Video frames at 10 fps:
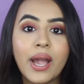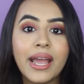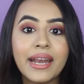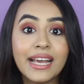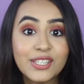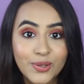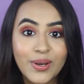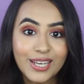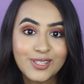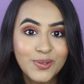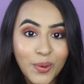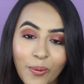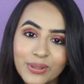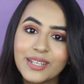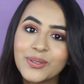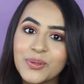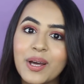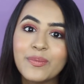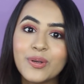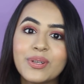and as you guys know that
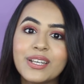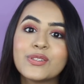Huda Beauty